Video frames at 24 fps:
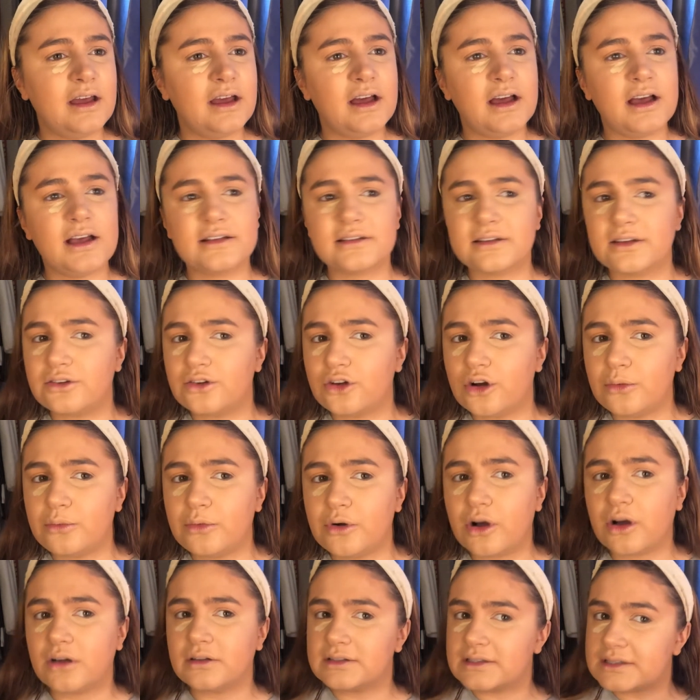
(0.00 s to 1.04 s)
as a normal
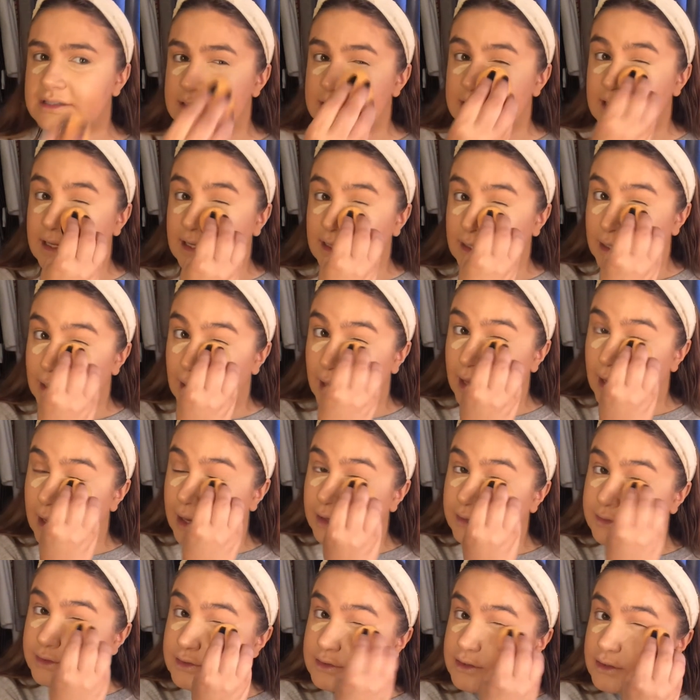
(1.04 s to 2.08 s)
concealer. It
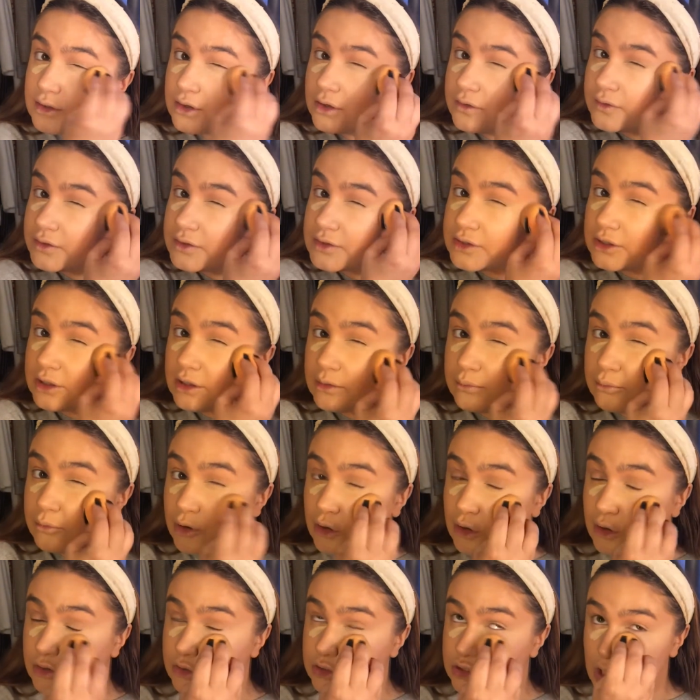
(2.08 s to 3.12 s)
doesn't cover too
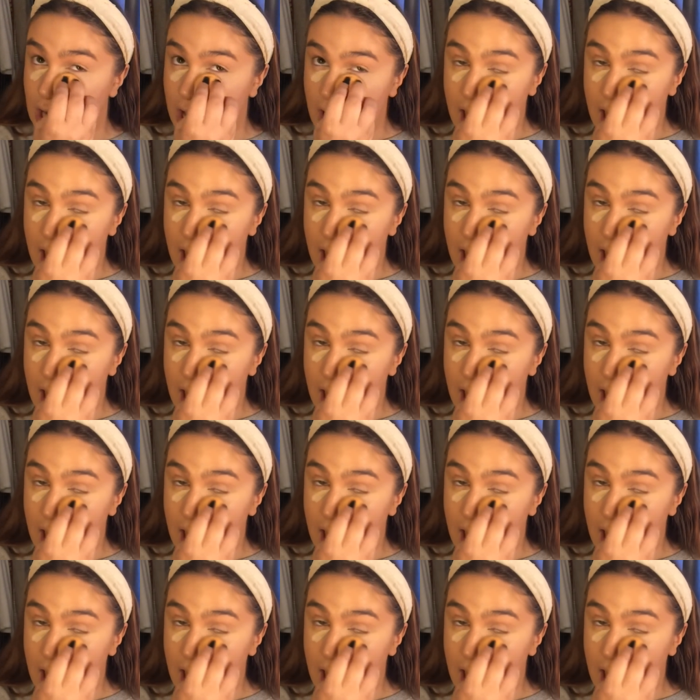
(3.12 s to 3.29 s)
much.